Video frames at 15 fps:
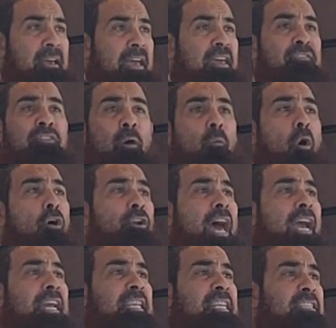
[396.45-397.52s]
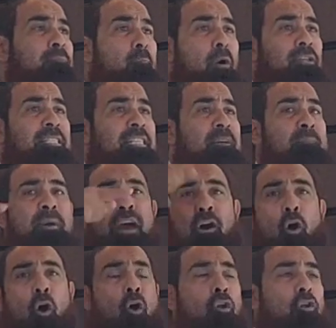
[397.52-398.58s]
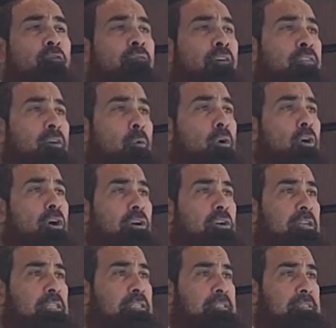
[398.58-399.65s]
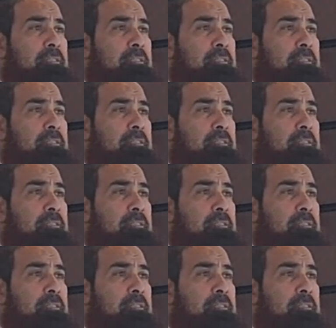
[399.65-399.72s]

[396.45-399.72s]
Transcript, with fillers: in the war against Muslims all over the world.